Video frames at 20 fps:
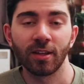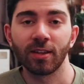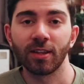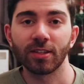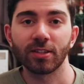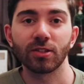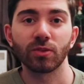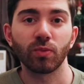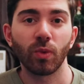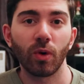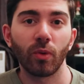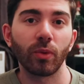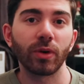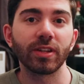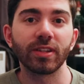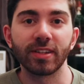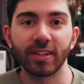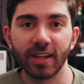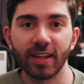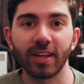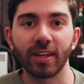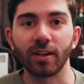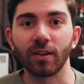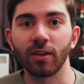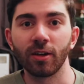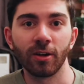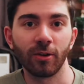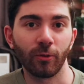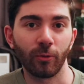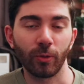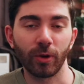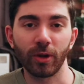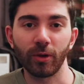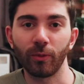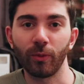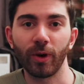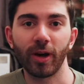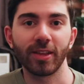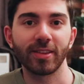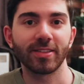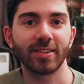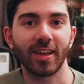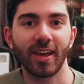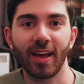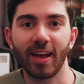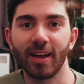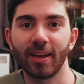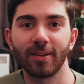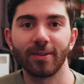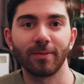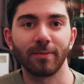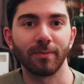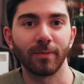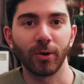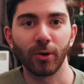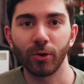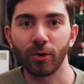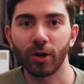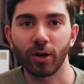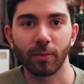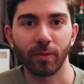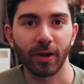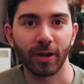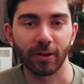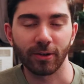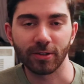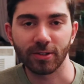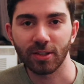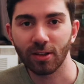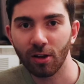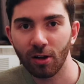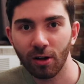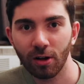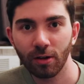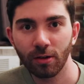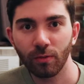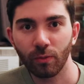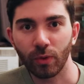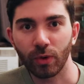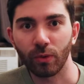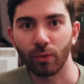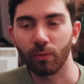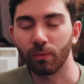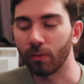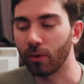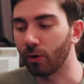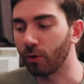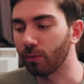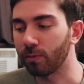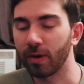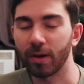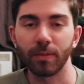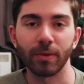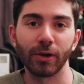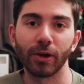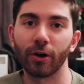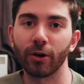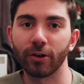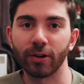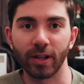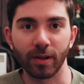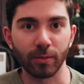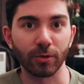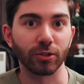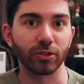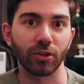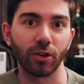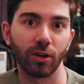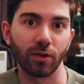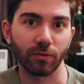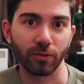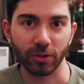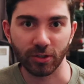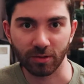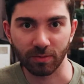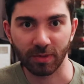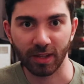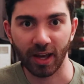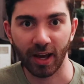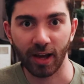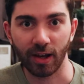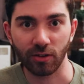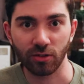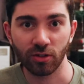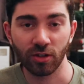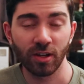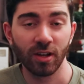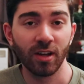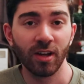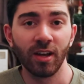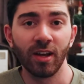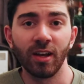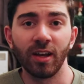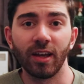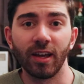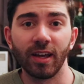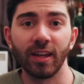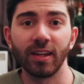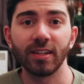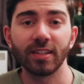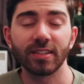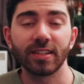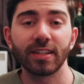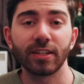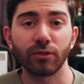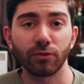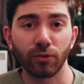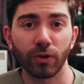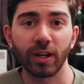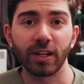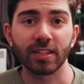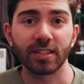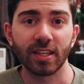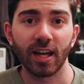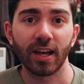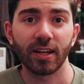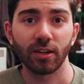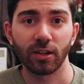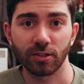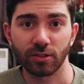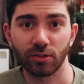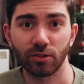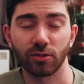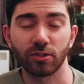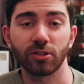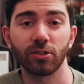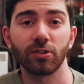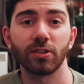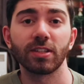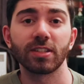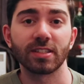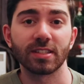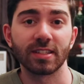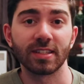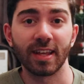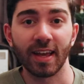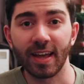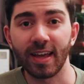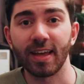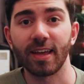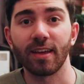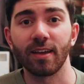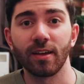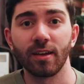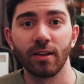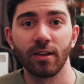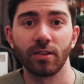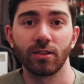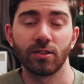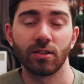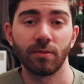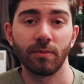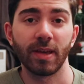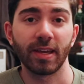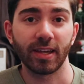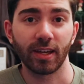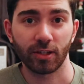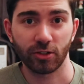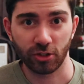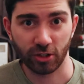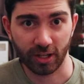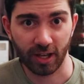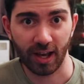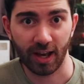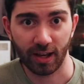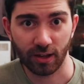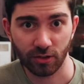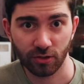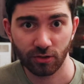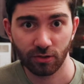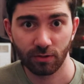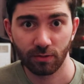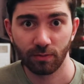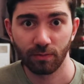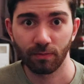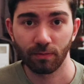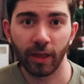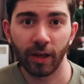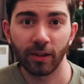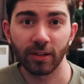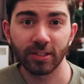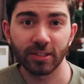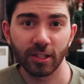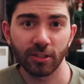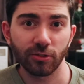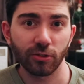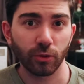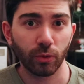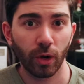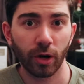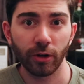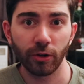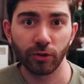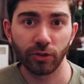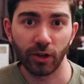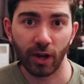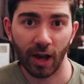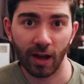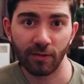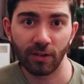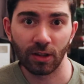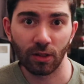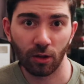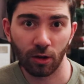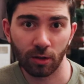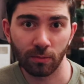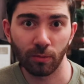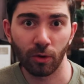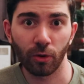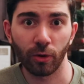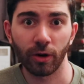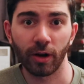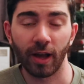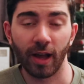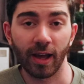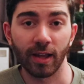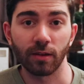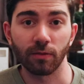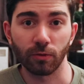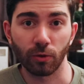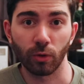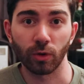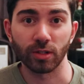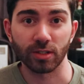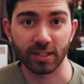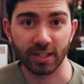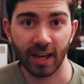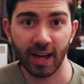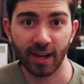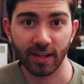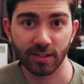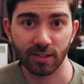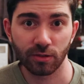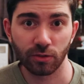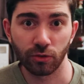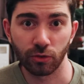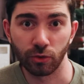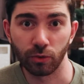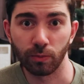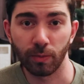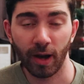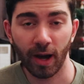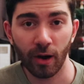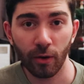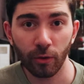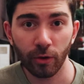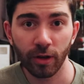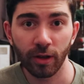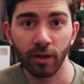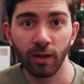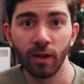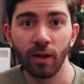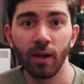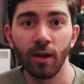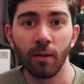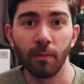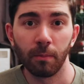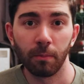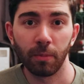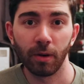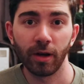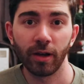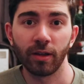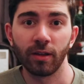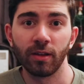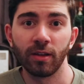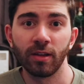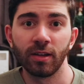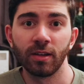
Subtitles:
this is what we did. We went and mowed our parents' lawn. We mowed maybe our neighbor's lawn for some cash. It is a great side hustle to this day to make extra cash. Now, this does require you to have a lawnmower and, of course, gas to power it, but